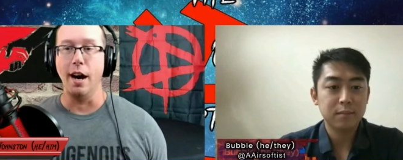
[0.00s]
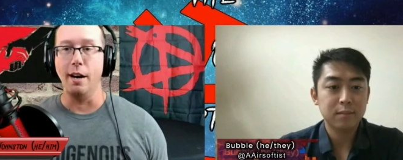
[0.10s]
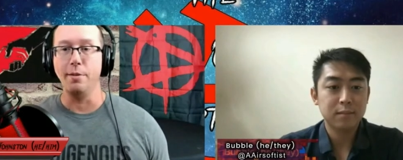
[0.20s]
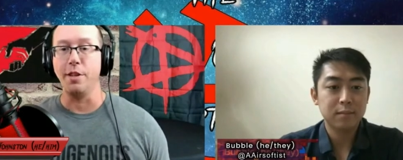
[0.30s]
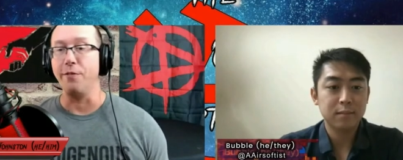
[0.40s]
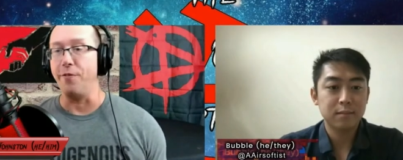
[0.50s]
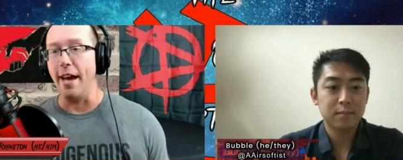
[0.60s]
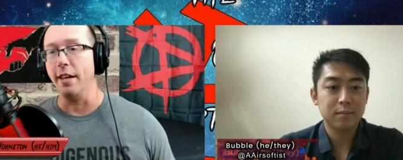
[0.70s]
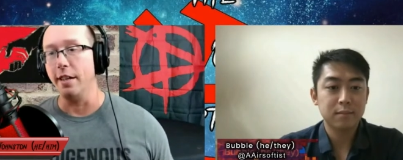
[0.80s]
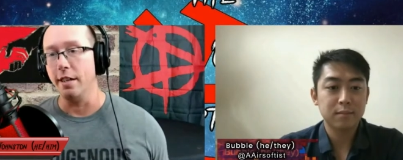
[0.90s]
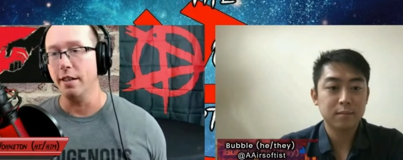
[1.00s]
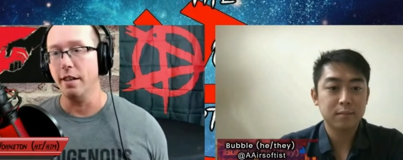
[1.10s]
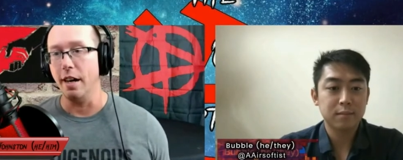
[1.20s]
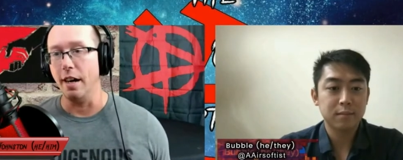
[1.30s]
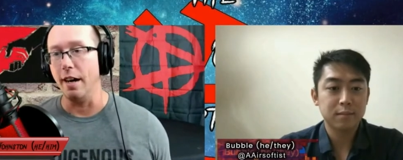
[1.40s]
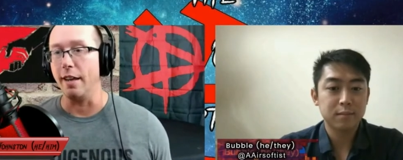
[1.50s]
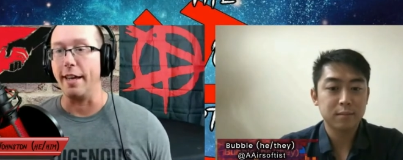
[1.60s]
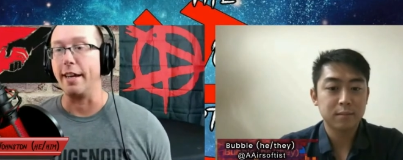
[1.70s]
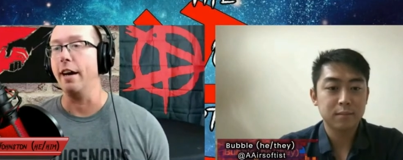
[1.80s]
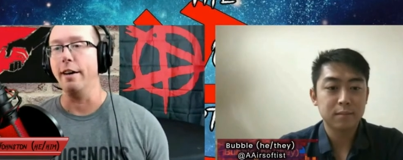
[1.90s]
Speaker 1: uh, defend uh,
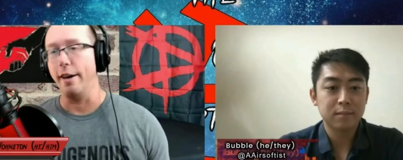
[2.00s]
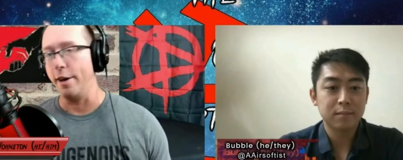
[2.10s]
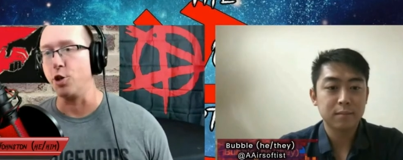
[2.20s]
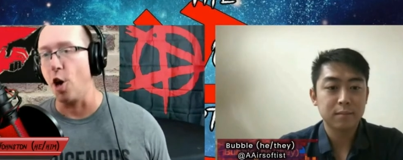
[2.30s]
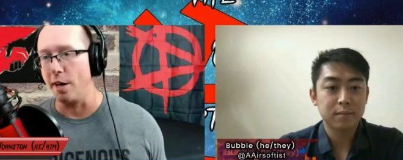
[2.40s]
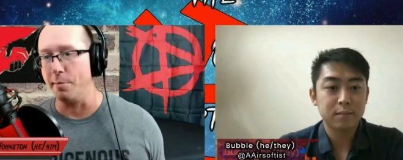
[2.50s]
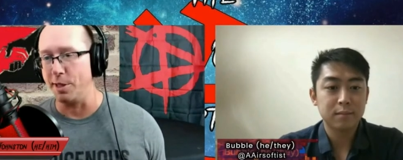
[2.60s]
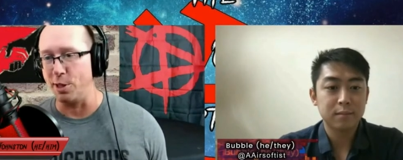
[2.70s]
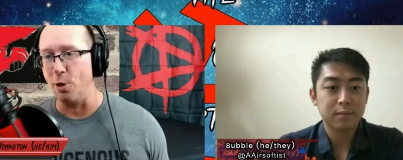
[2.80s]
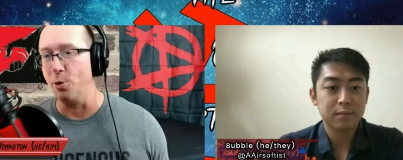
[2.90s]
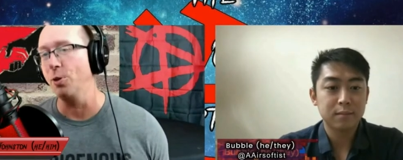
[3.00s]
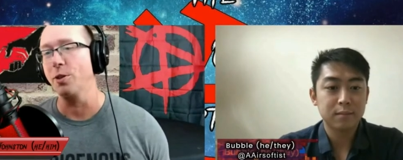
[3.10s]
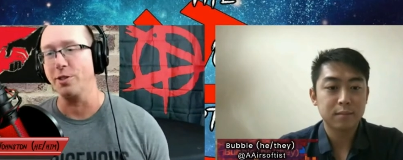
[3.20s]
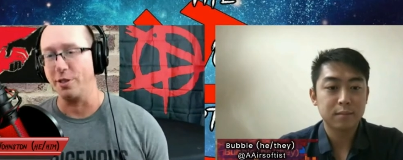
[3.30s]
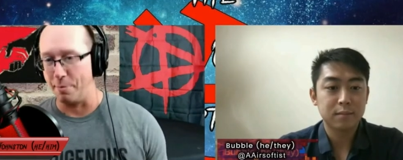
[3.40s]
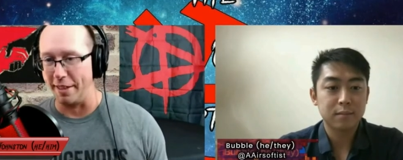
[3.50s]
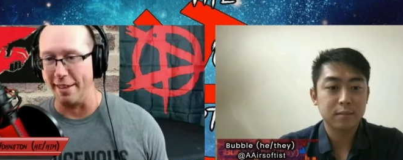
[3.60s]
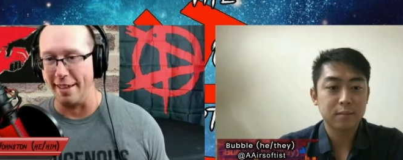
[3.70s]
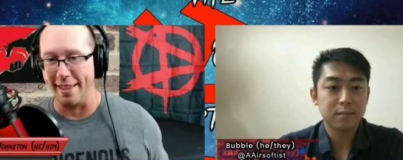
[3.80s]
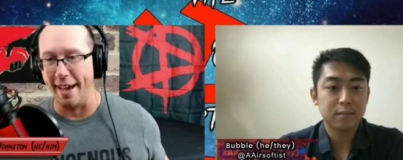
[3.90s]
like a, an autonomous zone or
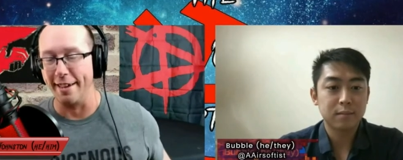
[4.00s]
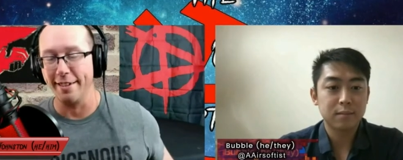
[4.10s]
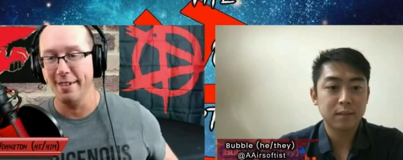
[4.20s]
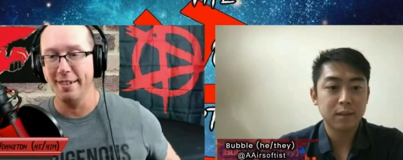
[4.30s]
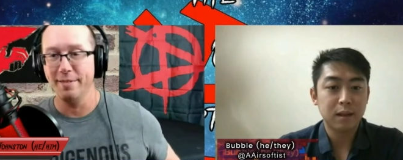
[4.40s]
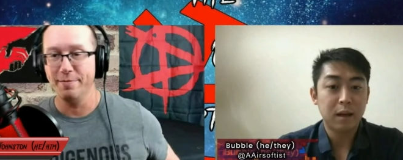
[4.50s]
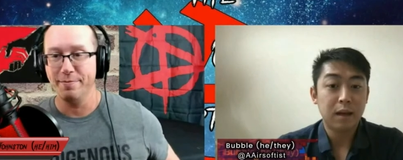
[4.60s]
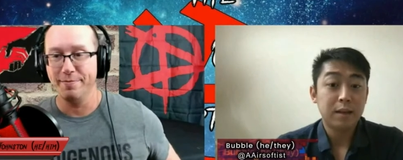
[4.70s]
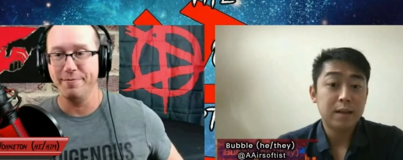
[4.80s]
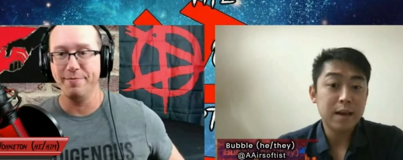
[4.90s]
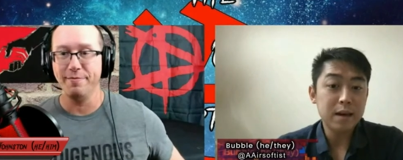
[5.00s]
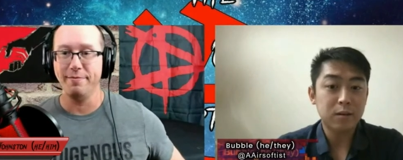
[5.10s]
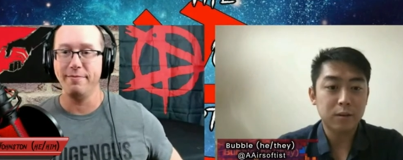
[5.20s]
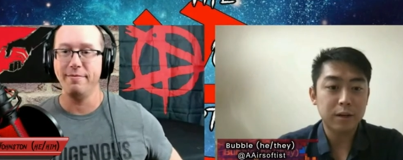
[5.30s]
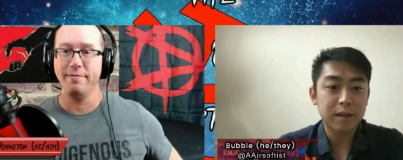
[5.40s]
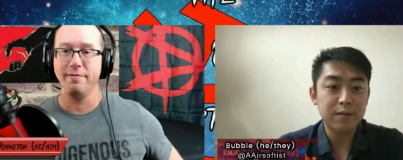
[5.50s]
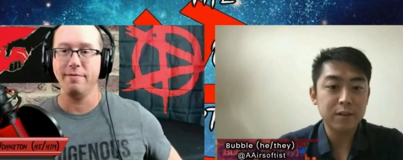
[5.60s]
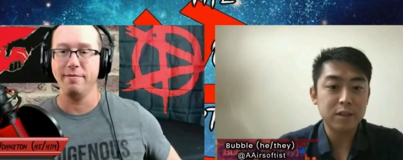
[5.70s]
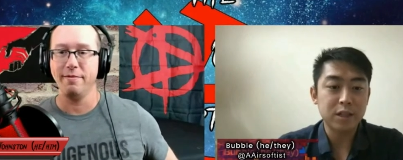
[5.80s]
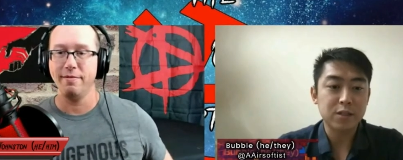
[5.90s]
something like that. Yeah, or
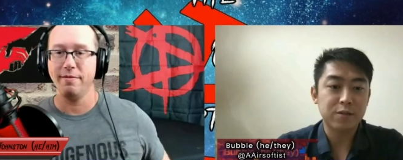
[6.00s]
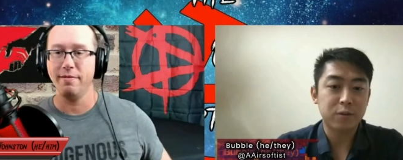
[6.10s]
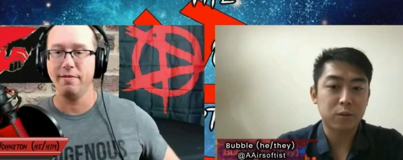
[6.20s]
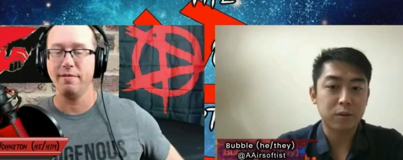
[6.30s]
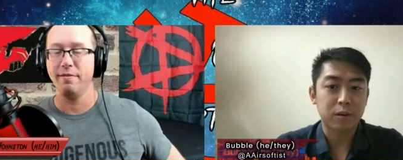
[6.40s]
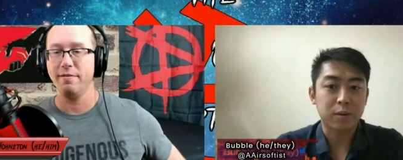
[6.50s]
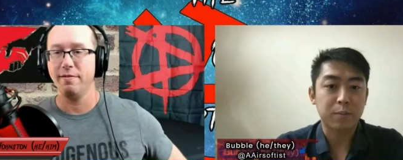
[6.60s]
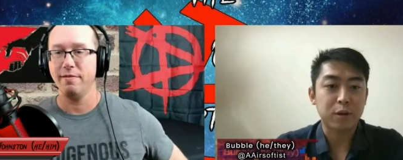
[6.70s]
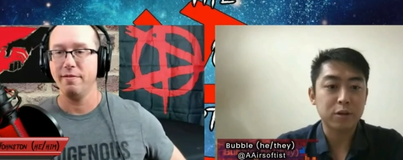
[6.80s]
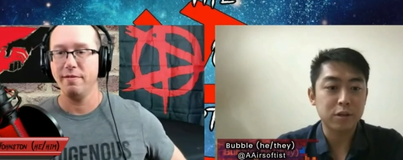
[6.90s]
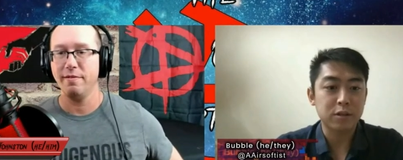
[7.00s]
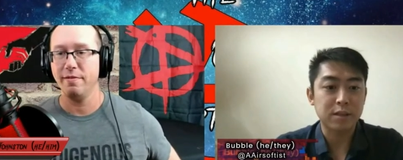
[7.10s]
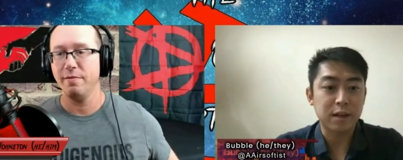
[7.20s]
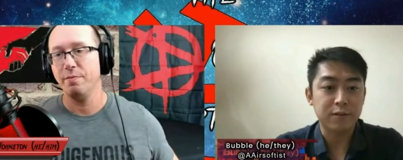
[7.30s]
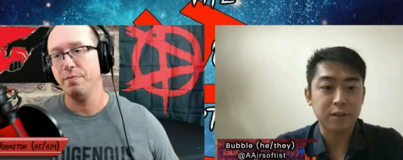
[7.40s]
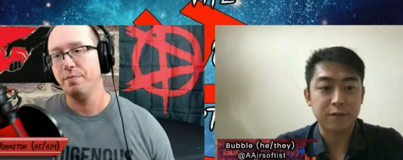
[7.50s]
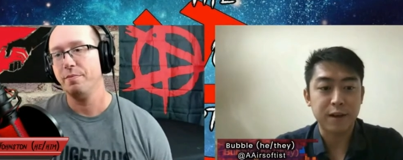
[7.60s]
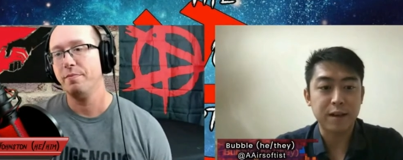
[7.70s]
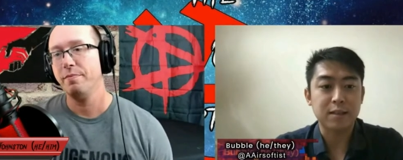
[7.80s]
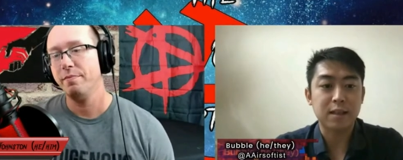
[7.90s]
Speaker 2: even just for personal
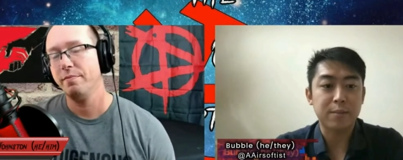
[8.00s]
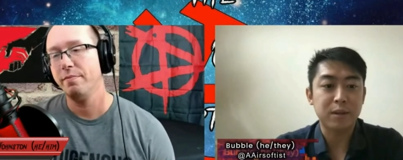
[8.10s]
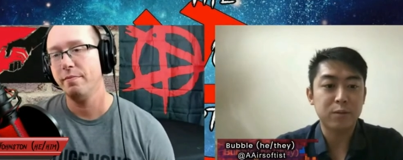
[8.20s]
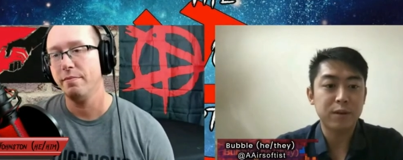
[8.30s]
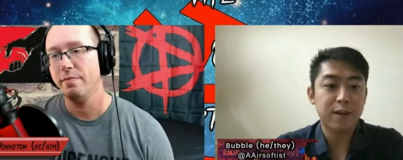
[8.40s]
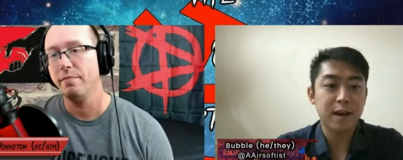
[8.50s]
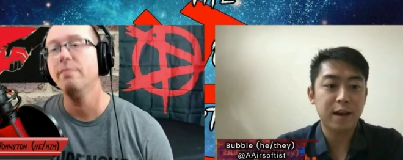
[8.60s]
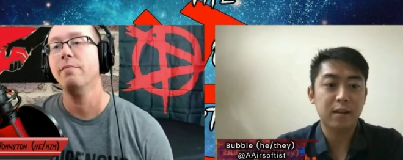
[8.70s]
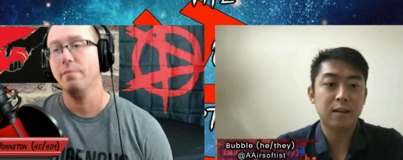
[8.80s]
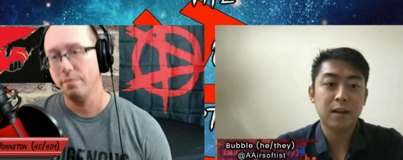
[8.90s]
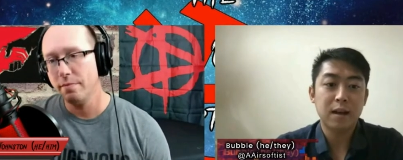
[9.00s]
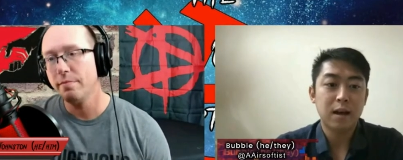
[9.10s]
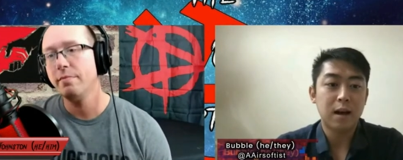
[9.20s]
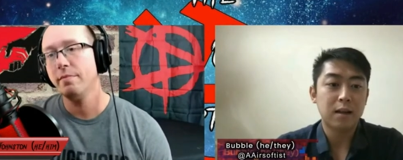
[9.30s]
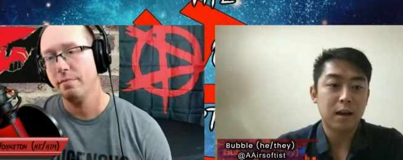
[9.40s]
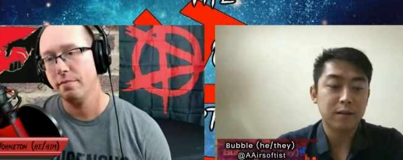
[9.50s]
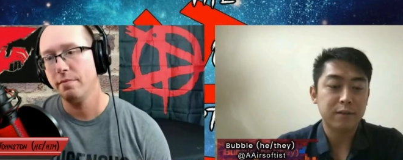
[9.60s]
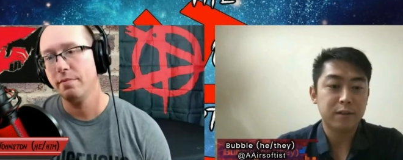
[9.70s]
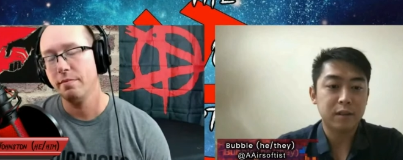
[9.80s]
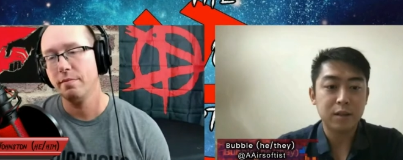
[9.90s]
self defense. I mean, we've had
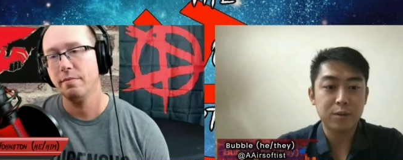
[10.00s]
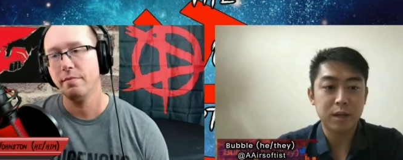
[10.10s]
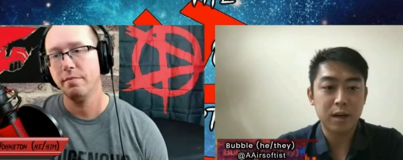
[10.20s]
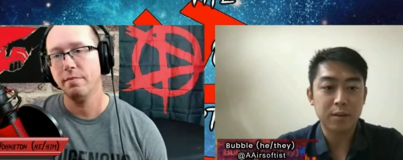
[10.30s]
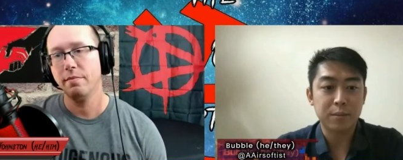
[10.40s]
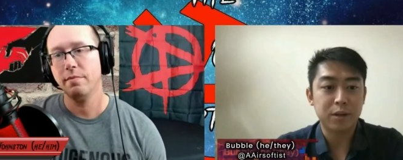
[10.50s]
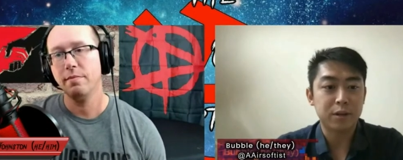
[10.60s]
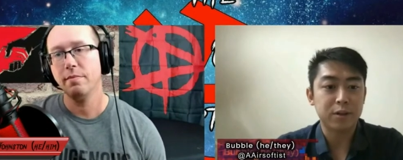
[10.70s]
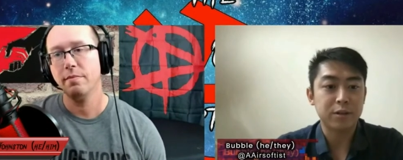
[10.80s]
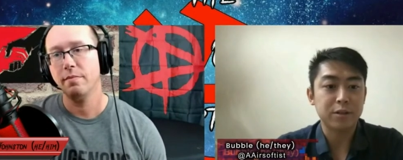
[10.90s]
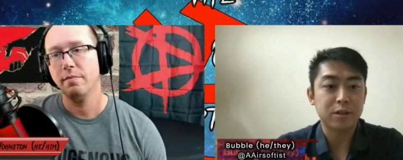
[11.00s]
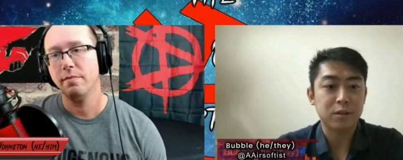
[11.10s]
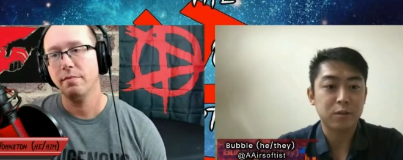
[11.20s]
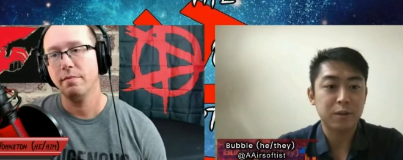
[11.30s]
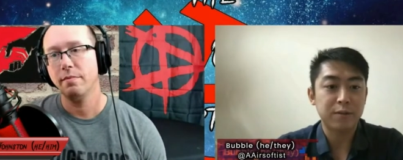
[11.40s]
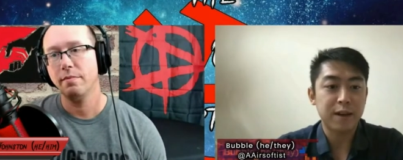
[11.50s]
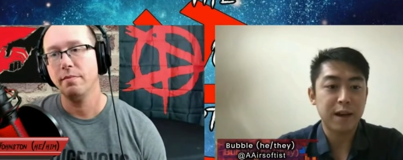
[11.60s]
a lot of QAnon murders.